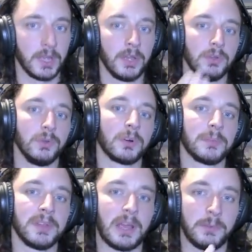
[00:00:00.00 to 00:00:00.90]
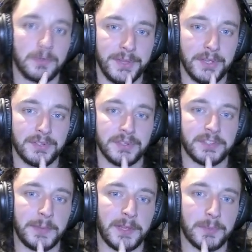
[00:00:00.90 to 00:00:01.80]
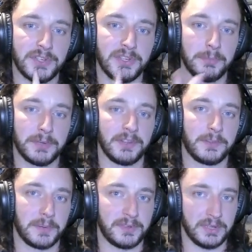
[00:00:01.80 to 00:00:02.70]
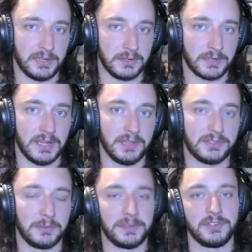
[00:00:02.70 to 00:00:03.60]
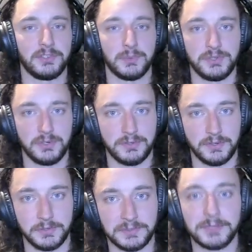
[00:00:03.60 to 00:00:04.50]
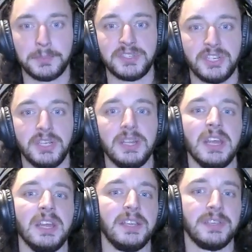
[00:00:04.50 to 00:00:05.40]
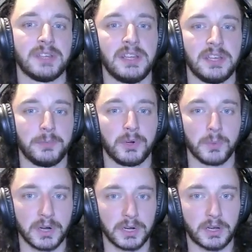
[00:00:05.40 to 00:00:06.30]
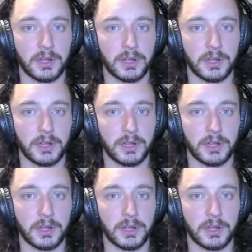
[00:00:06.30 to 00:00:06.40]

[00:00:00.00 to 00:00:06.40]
Normally I would be using the Smith machine, but in this particular case, someone else was using the Smith machine. He said he had more work.